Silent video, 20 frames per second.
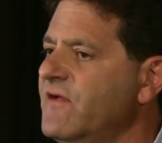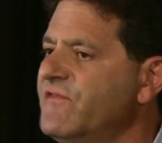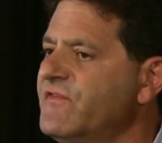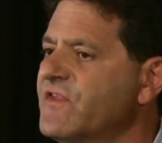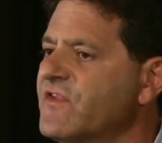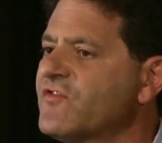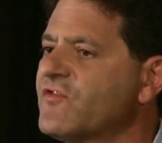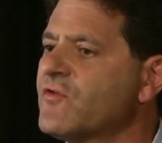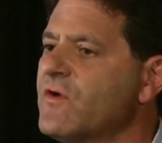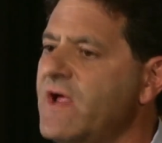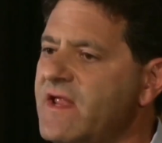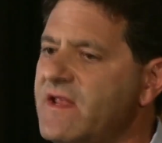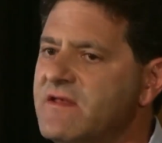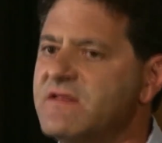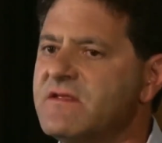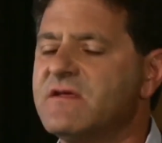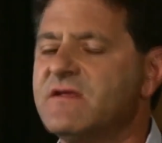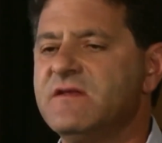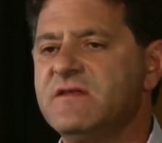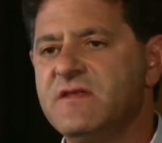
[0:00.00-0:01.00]
If the
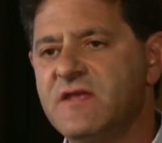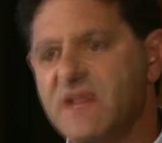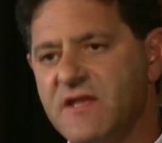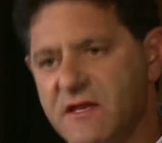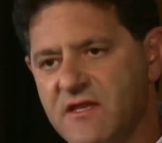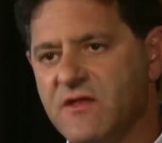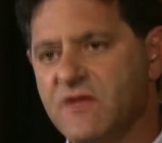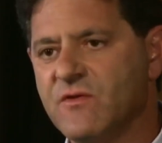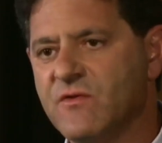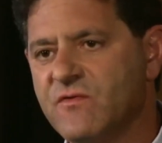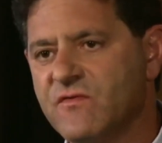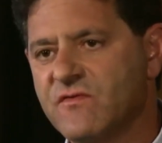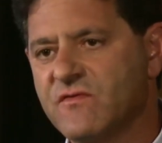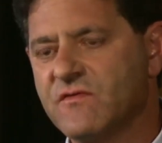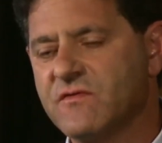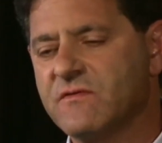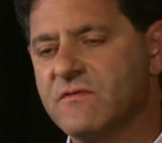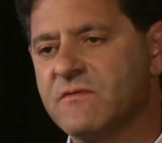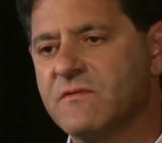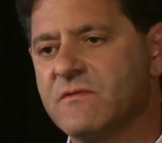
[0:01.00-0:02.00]
trend
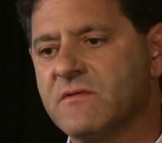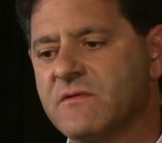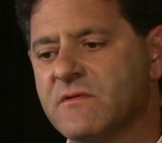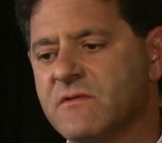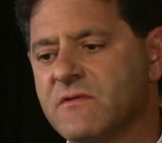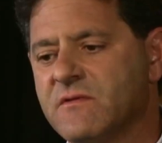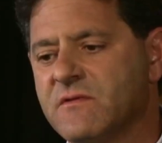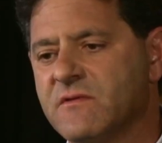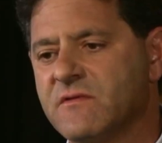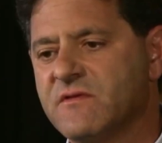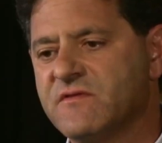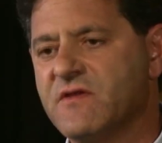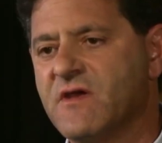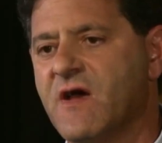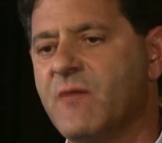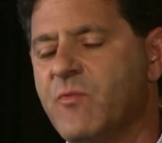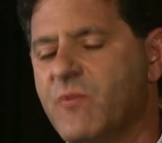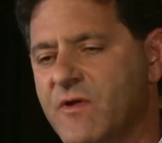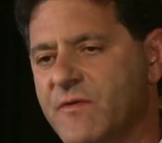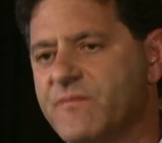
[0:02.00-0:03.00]
continues, the
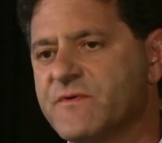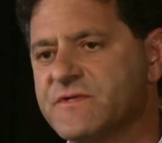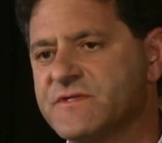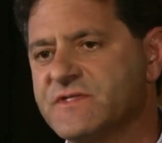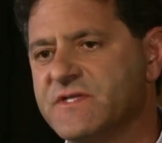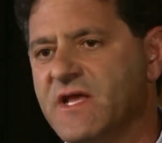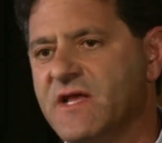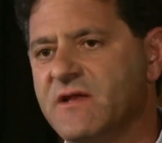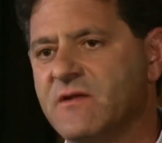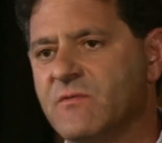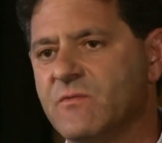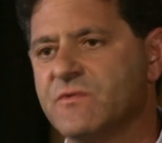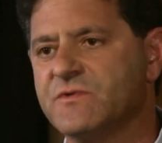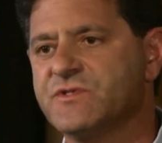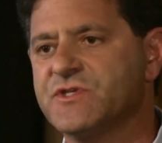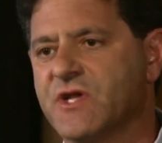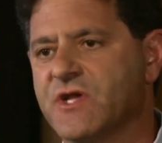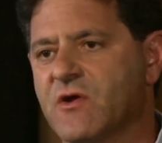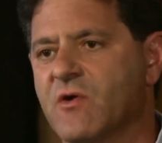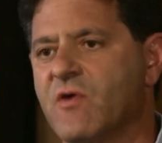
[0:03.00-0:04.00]
top 1% will
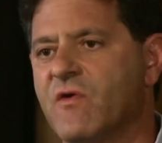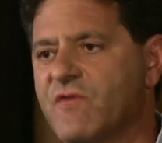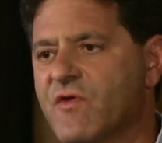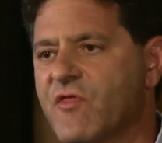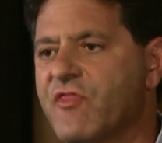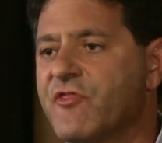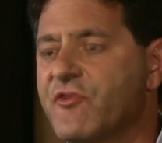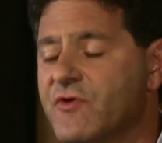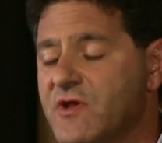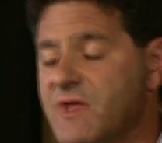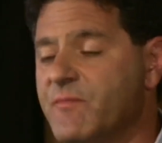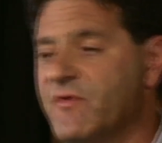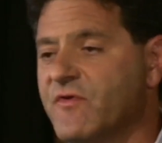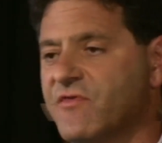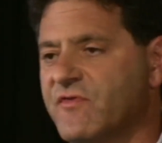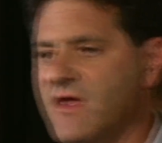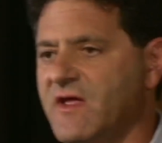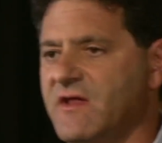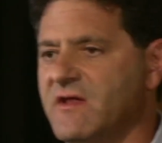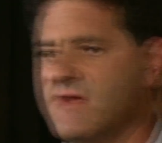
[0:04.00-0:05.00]
share over
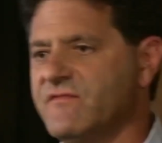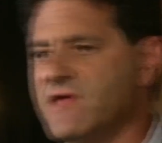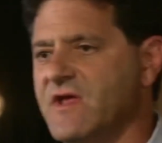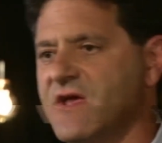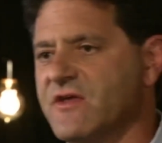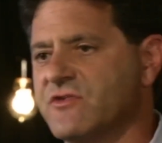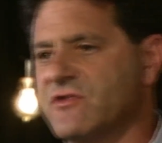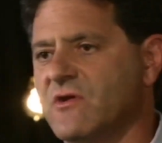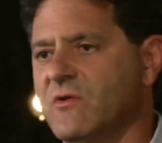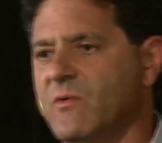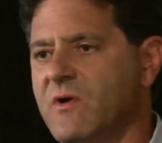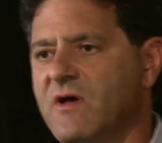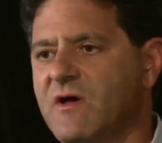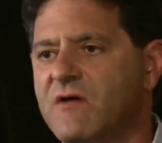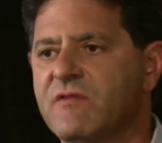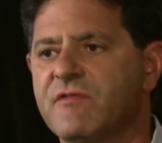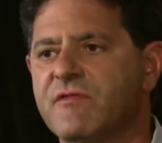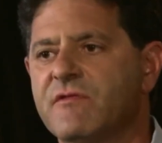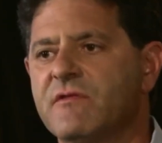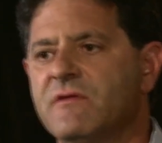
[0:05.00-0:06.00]
30% of national
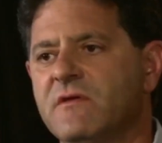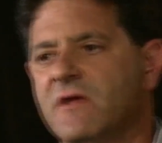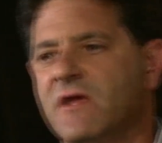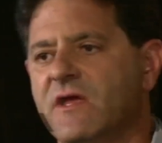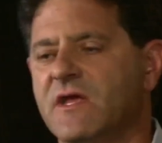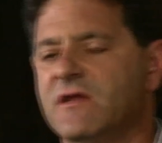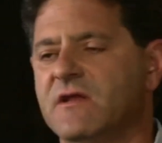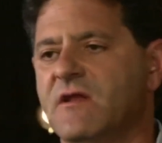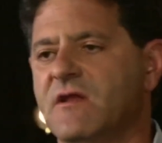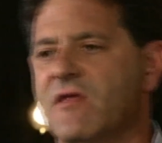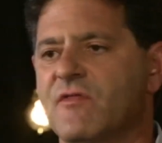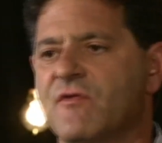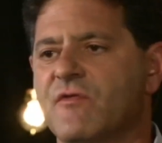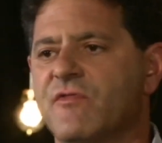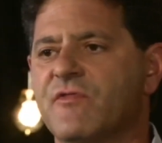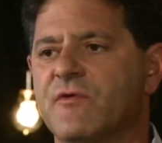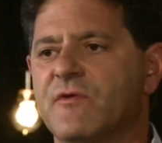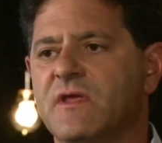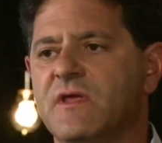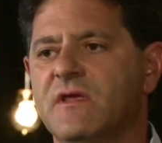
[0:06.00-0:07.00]
wealth in another
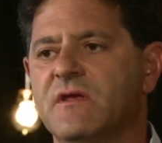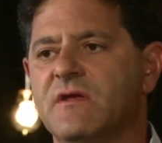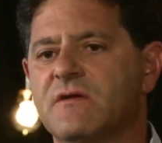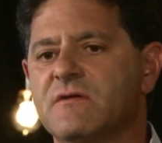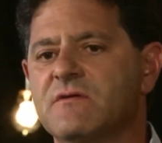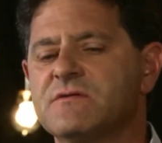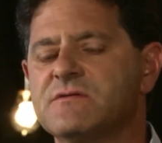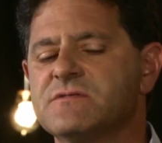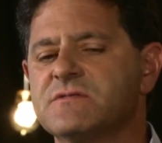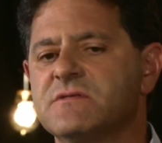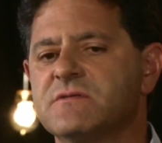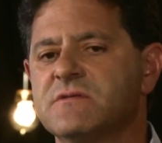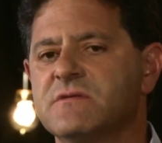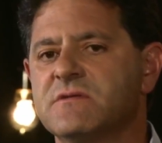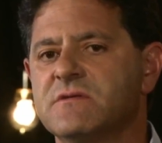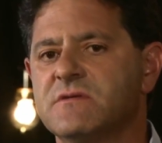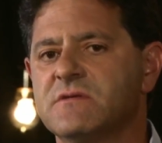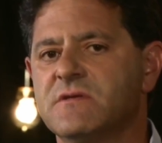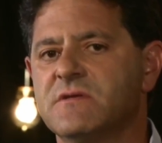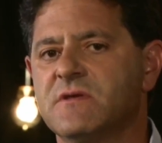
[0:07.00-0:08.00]
30 years,
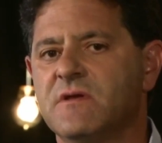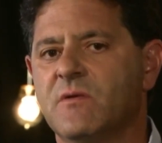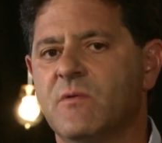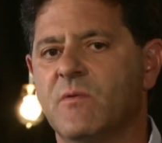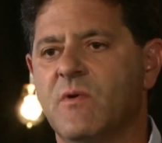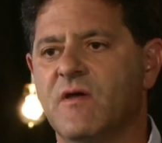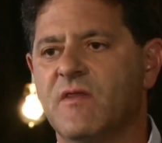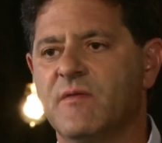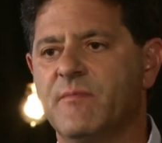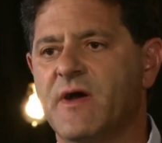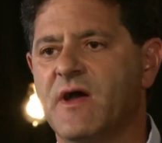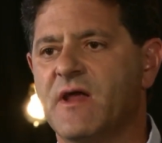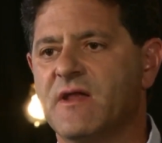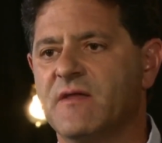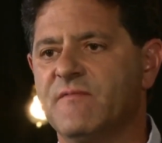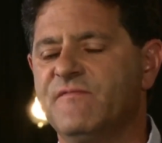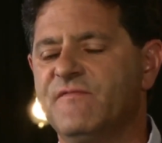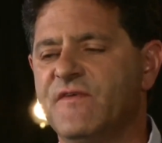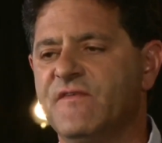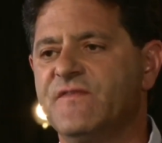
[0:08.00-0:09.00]
while the
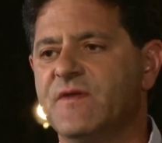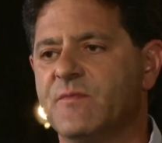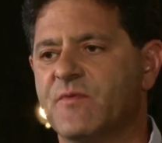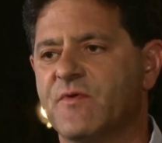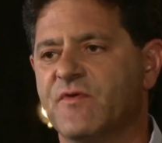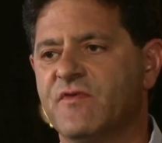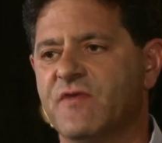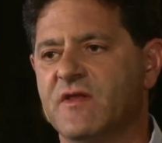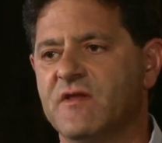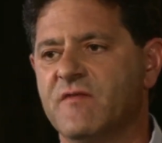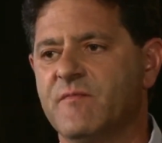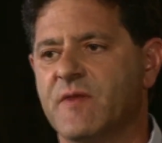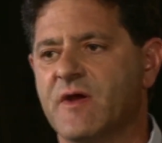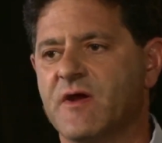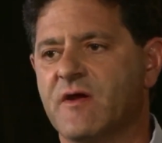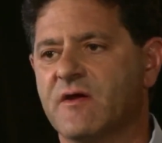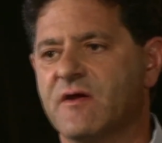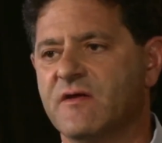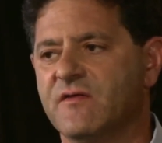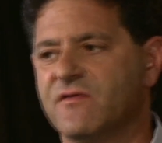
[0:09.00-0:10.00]
bottom 50% of
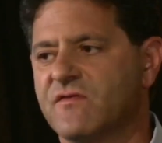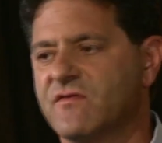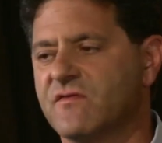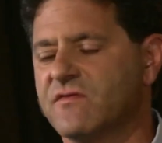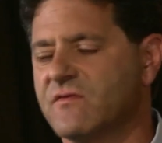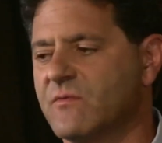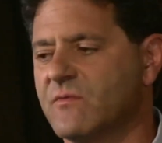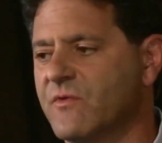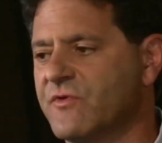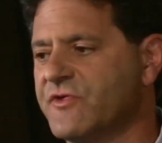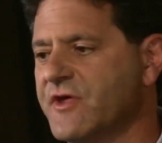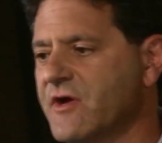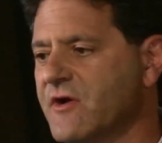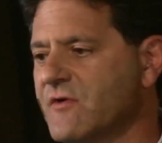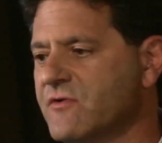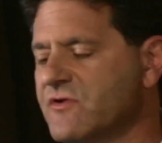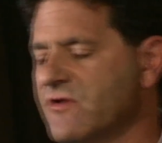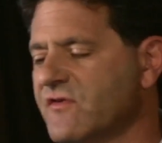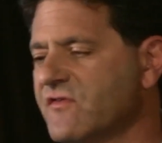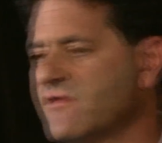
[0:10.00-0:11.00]
Americans will
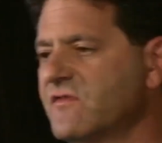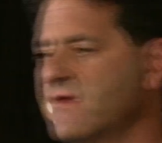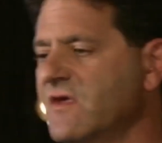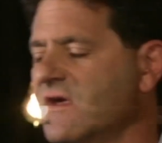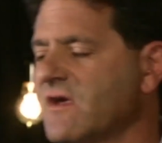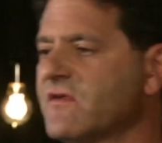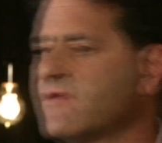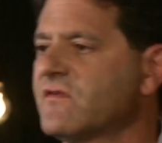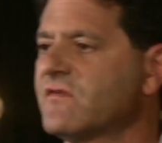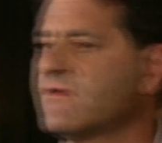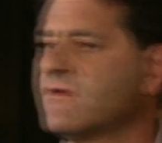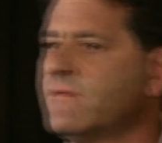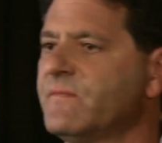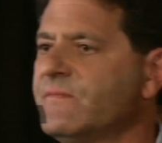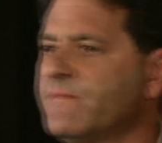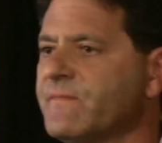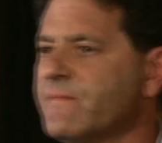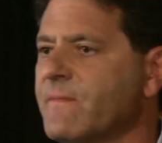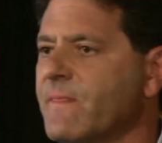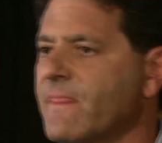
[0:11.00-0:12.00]
share just 6.
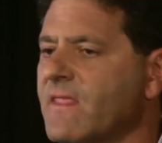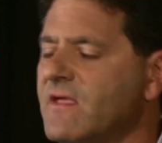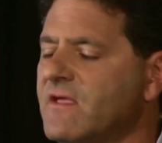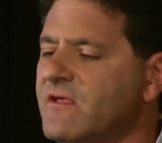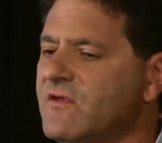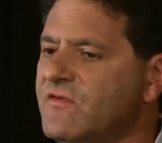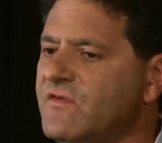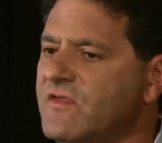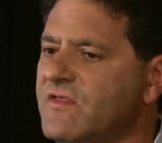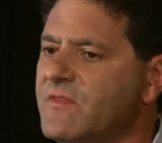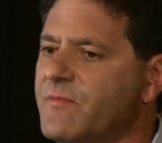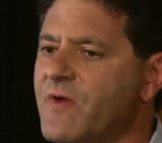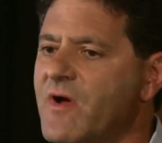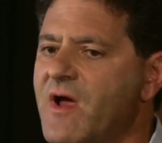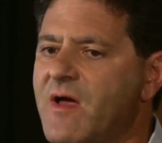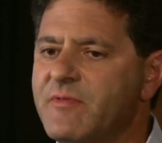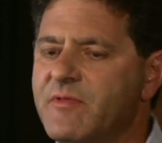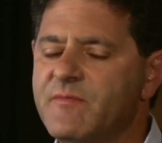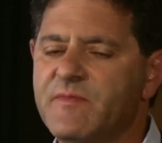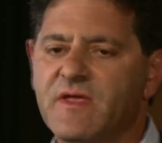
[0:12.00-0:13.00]
You see, the
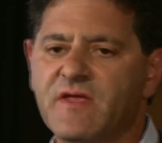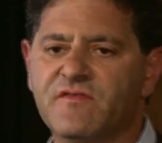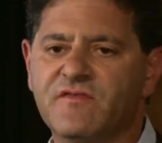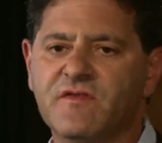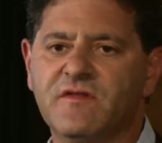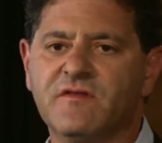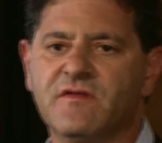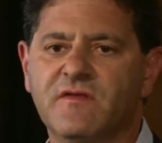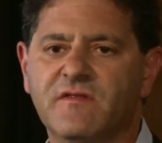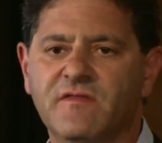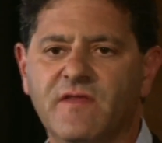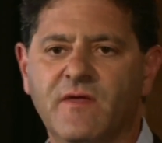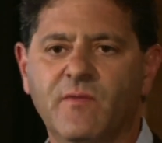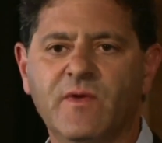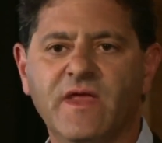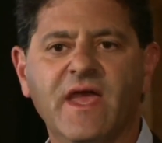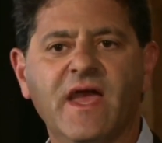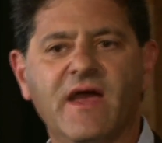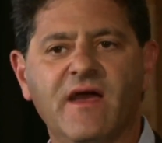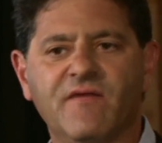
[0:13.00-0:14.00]
problem isn't that
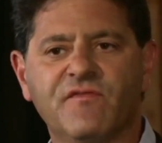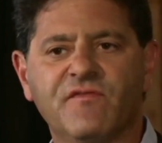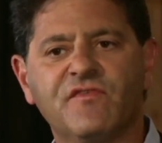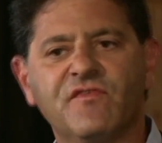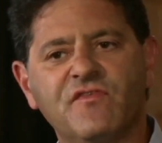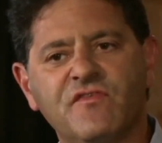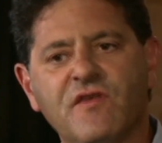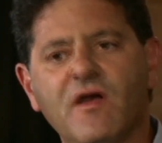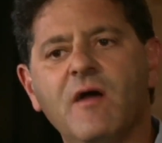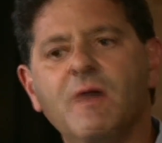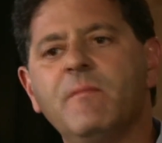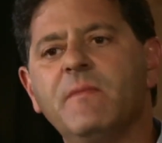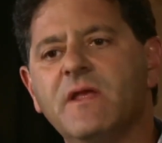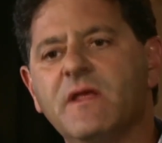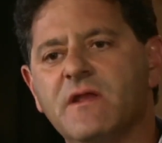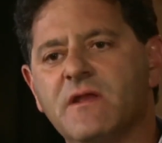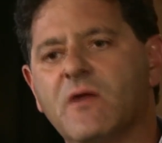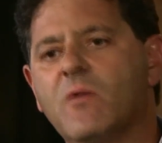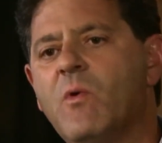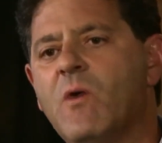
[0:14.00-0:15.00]
we have some
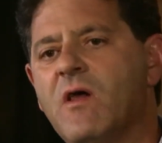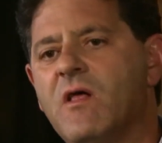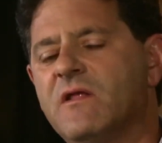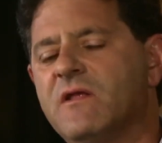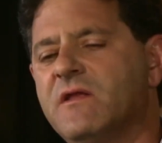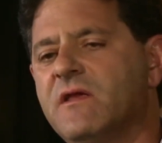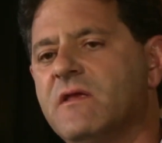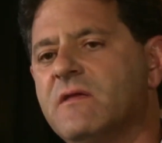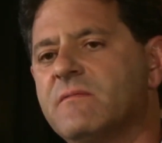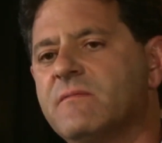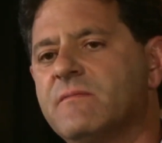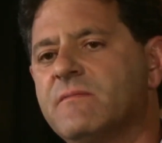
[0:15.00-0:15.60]
inequality.